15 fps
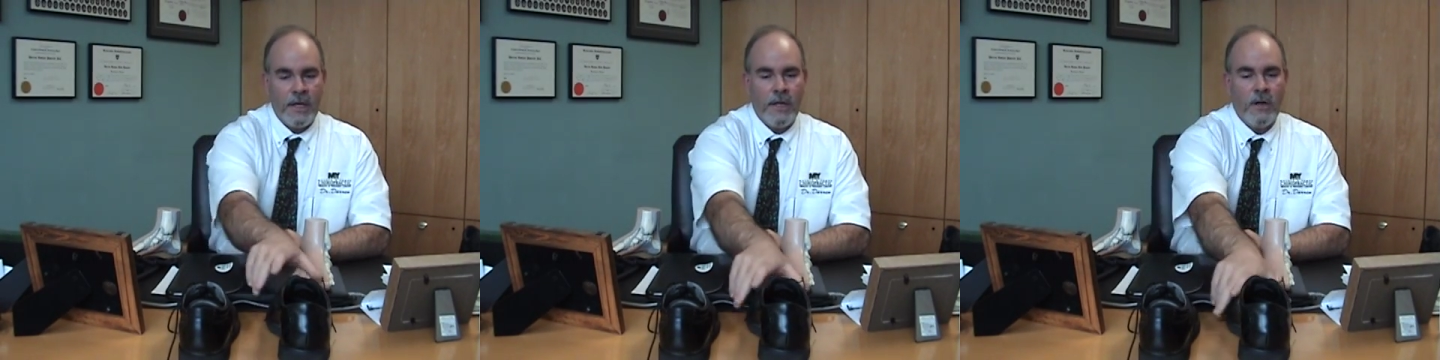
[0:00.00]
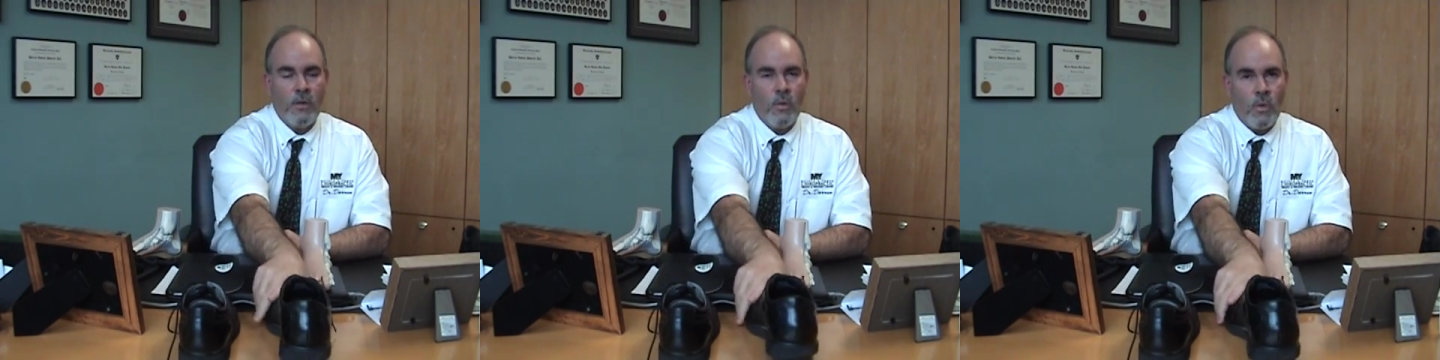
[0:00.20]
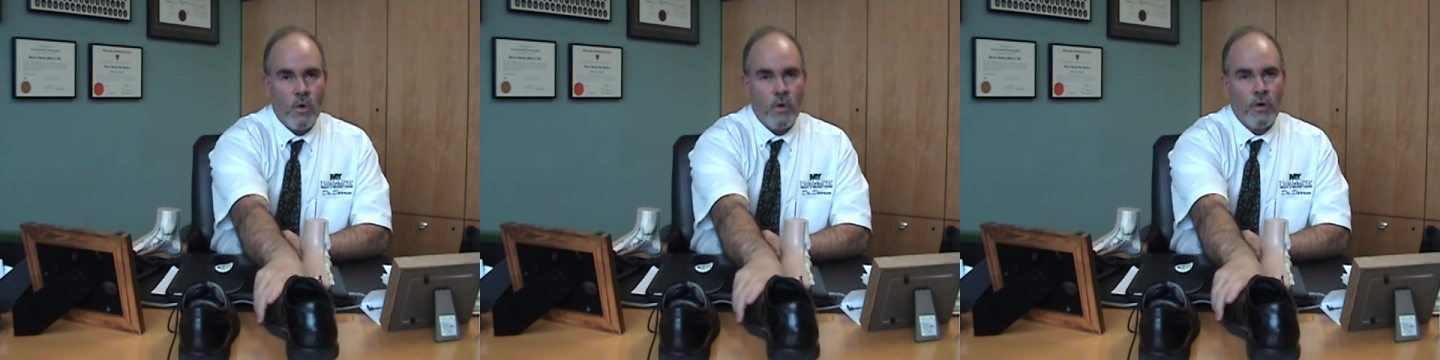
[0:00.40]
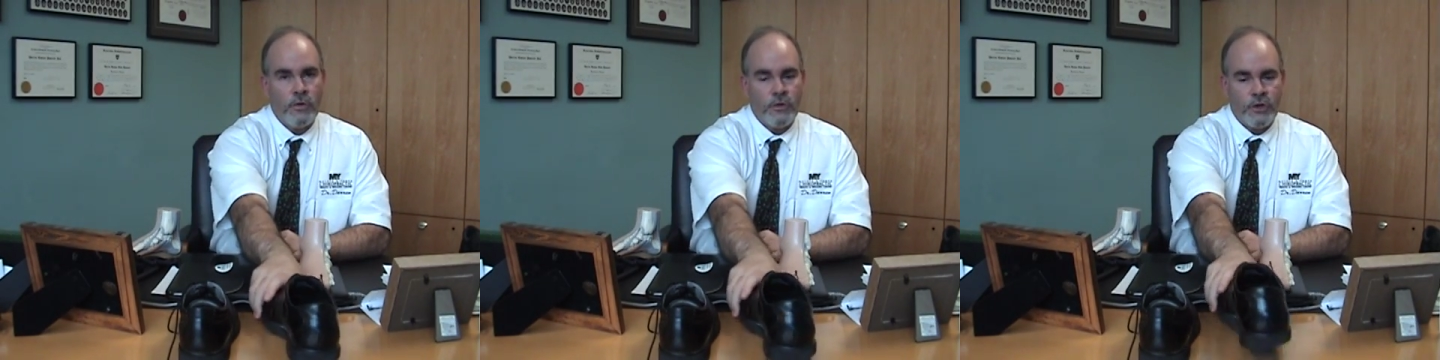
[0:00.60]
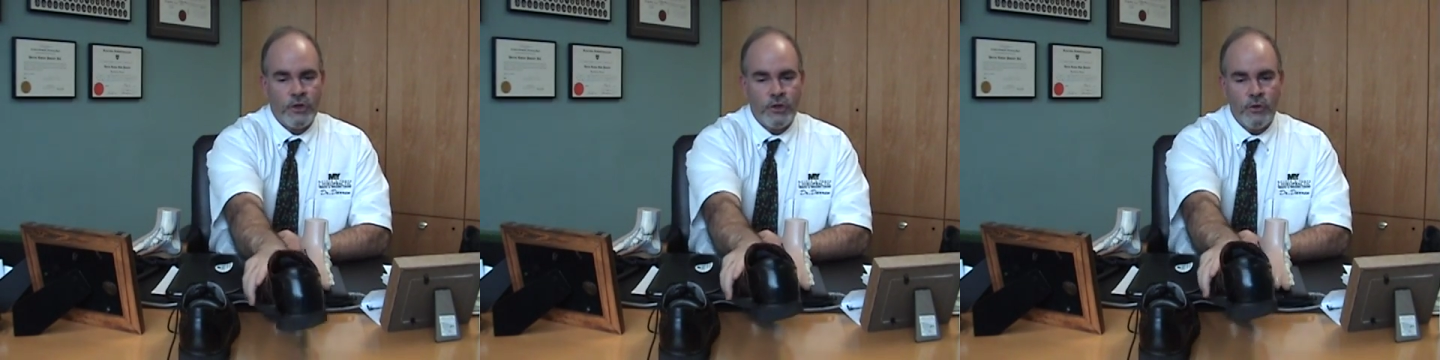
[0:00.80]
in a
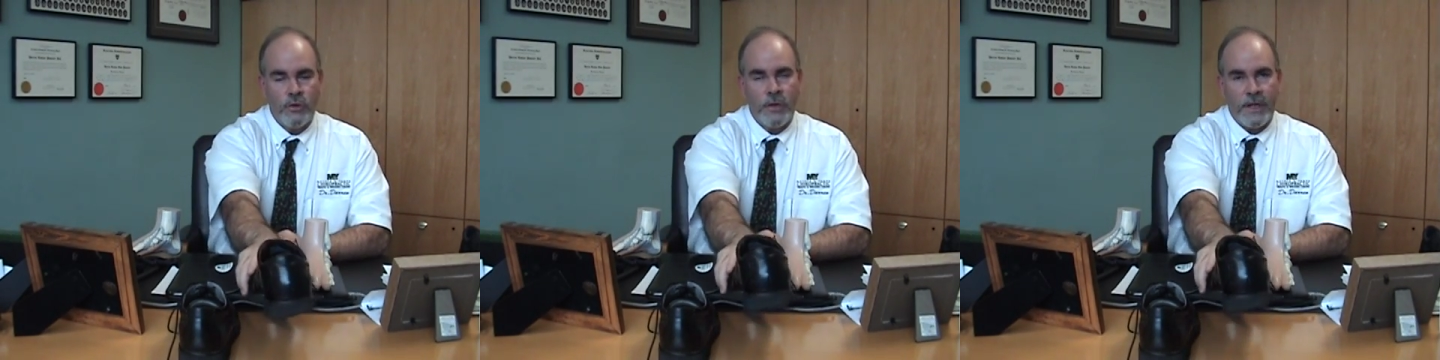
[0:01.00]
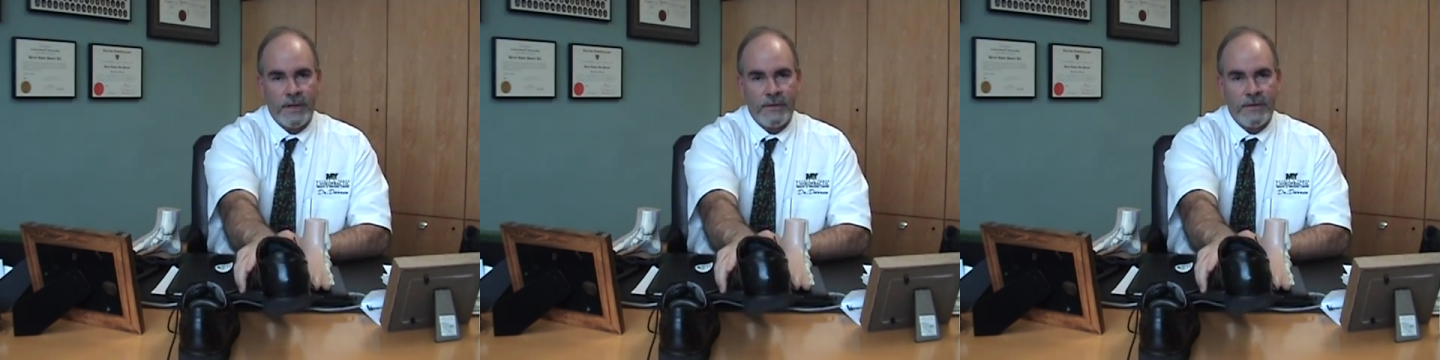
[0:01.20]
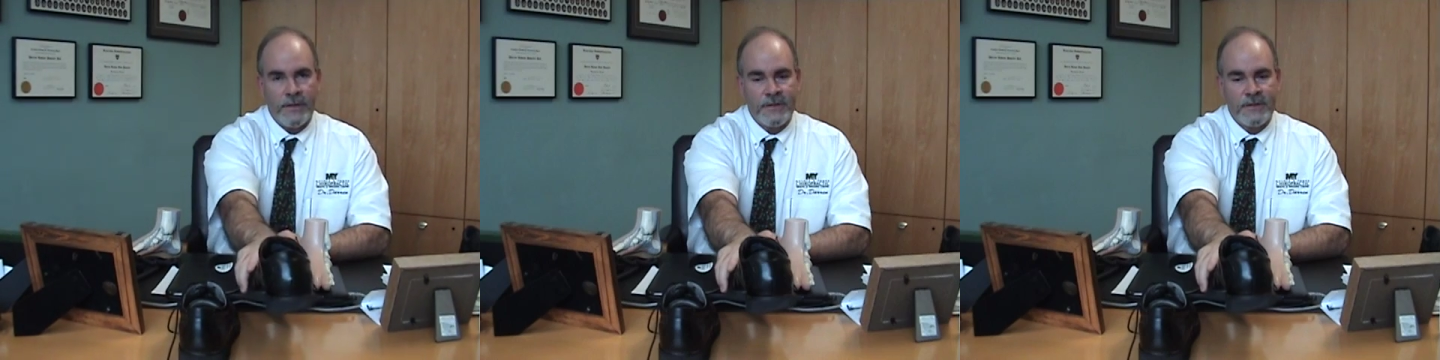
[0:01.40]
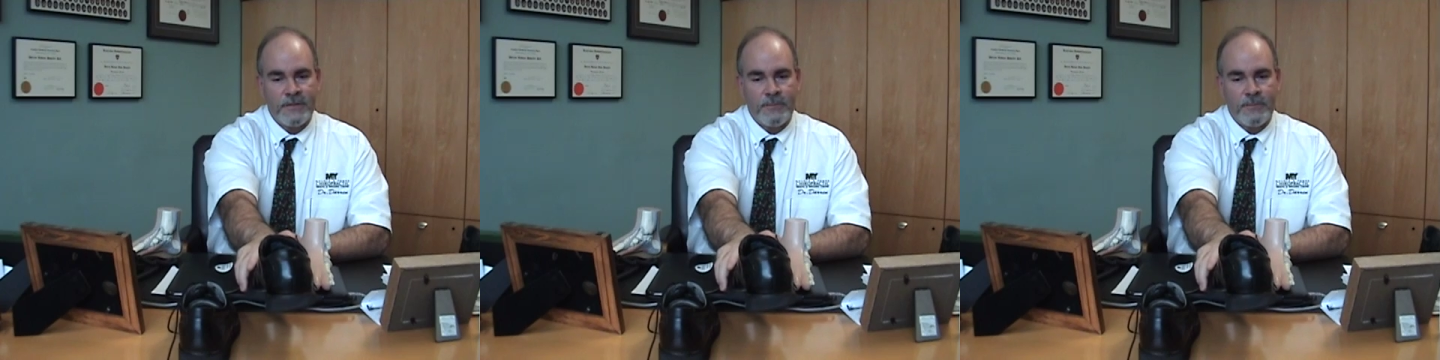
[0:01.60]
worn shoe like this,